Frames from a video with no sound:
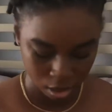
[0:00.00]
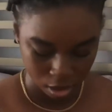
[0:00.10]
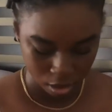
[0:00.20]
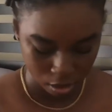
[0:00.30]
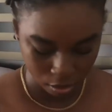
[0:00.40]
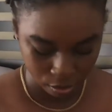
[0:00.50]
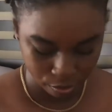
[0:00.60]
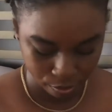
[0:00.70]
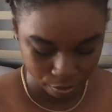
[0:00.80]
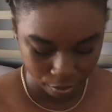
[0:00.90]
So
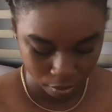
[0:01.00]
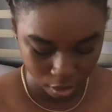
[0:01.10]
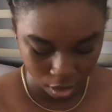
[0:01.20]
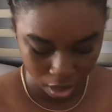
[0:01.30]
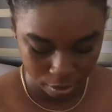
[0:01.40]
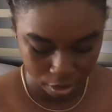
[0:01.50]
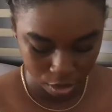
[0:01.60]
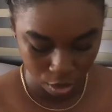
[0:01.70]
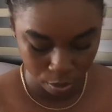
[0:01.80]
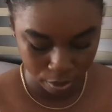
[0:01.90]
I'm just
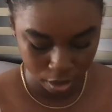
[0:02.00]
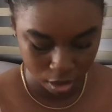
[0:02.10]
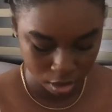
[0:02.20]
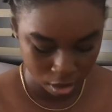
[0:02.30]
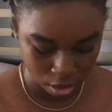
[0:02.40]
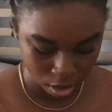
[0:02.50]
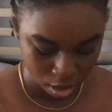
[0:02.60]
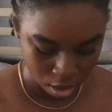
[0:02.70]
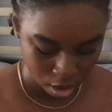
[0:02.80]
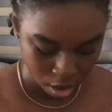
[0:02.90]
hoping
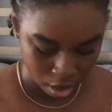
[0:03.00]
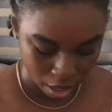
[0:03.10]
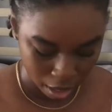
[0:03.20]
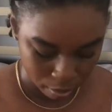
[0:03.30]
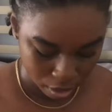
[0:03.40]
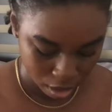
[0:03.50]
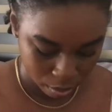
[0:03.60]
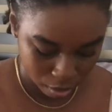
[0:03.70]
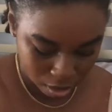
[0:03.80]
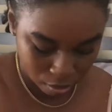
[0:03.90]
I'll be
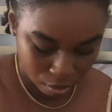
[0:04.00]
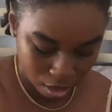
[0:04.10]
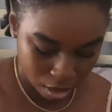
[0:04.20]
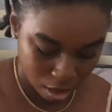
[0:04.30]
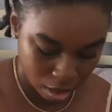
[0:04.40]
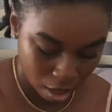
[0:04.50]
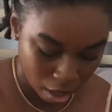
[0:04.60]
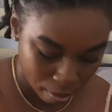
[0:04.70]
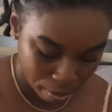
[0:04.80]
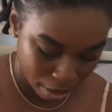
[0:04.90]
able to really
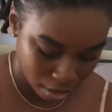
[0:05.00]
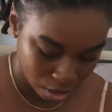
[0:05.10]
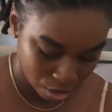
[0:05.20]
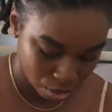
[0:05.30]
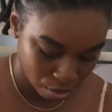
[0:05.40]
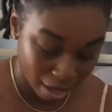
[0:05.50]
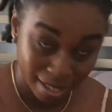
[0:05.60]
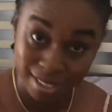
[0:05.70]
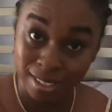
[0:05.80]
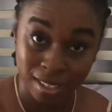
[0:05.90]
combat this dry
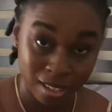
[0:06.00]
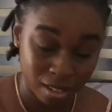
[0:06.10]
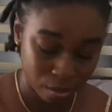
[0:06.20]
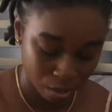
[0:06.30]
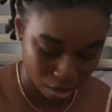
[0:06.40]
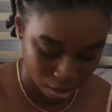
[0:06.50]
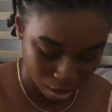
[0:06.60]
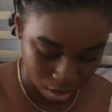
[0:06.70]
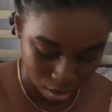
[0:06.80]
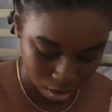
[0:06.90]
skin,
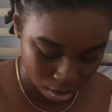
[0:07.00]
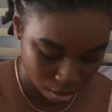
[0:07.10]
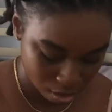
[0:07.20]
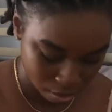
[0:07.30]
because